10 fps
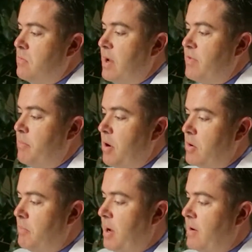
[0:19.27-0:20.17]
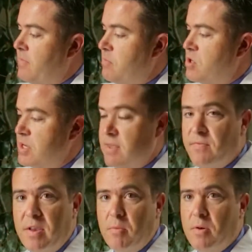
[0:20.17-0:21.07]
We have the bone above, which is
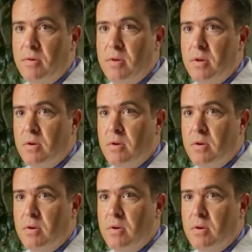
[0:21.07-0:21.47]
the femur.